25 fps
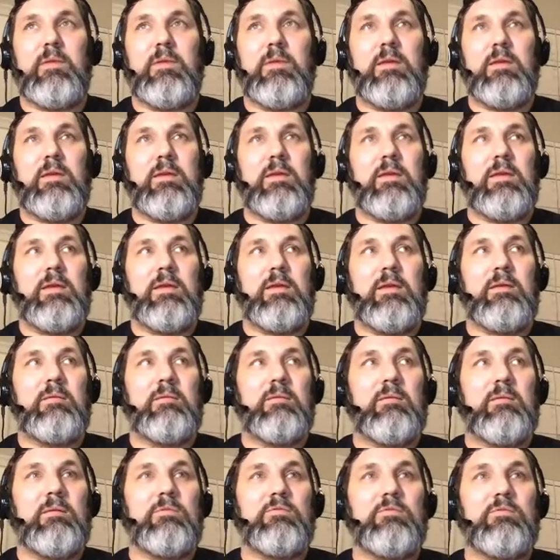I'm
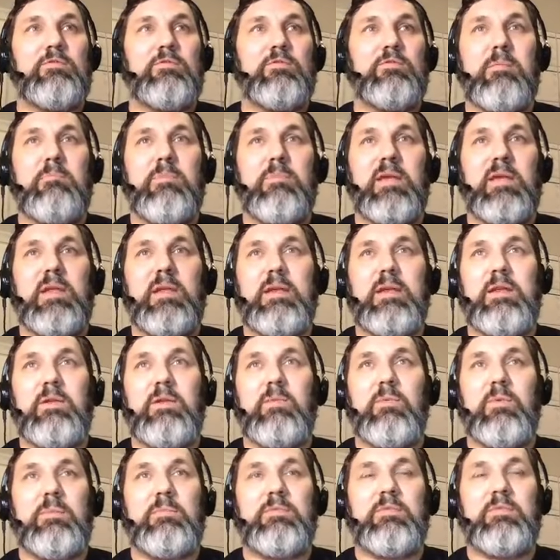trying to embed it
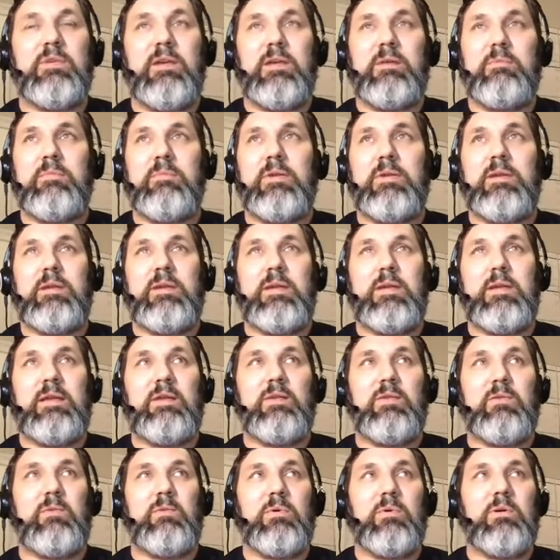in a website and it
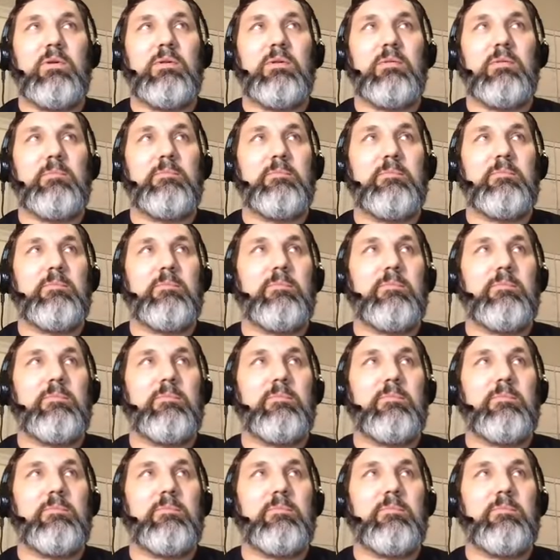ain't gonna work.